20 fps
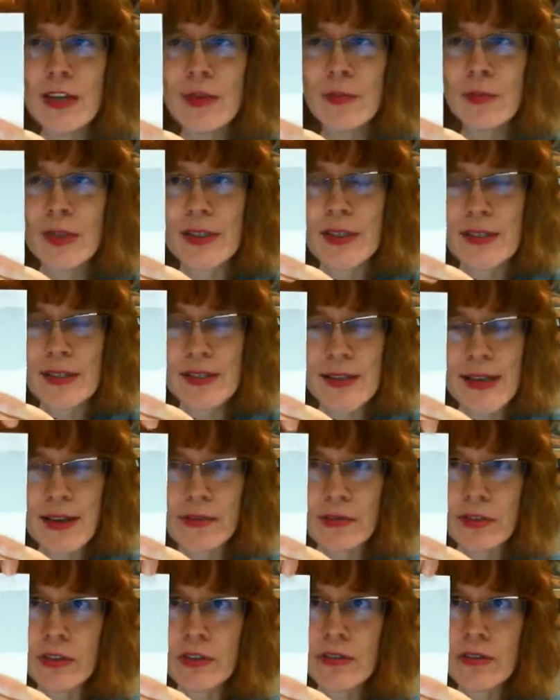plus
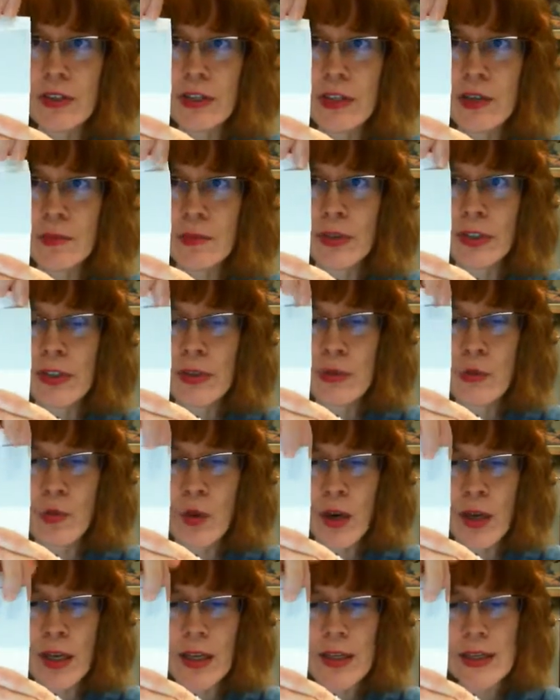7 plus
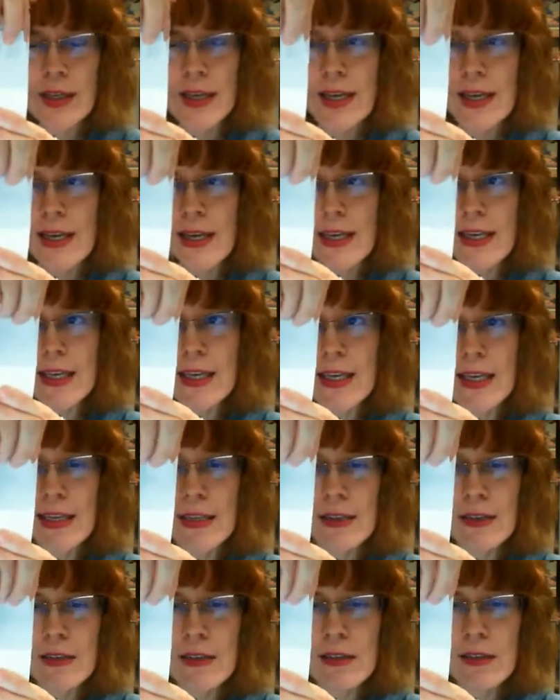1
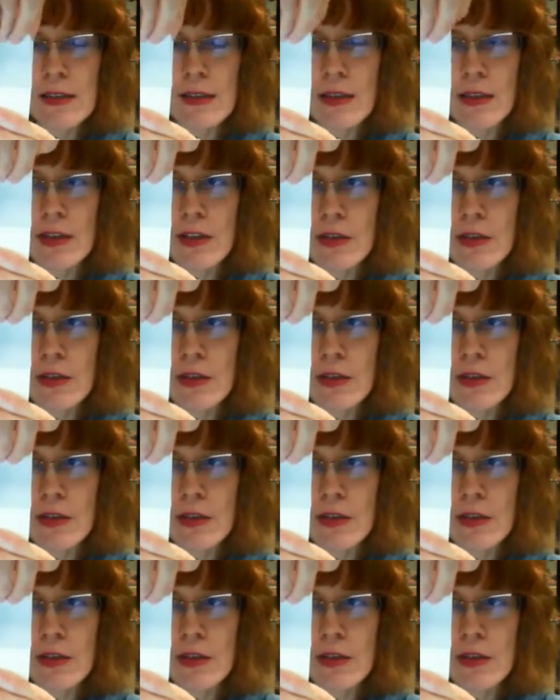is,